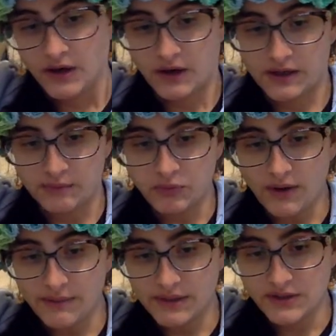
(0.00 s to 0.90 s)

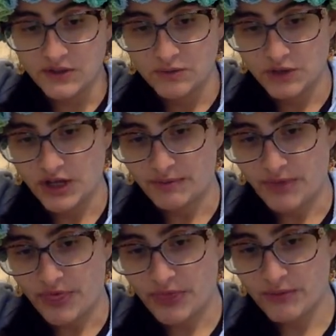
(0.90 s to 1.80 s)
Unemployment, which had
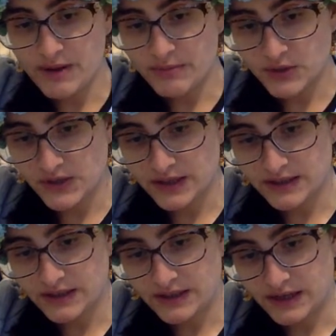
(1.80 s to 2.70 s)
been three
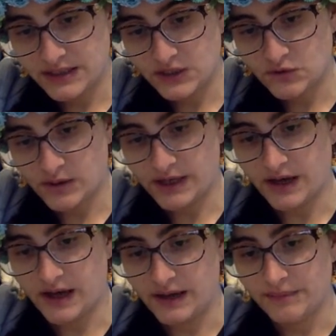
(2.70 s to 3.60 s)
percent in nineteen
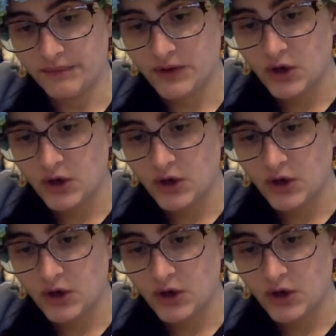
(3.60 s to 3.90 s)
twenty-nine,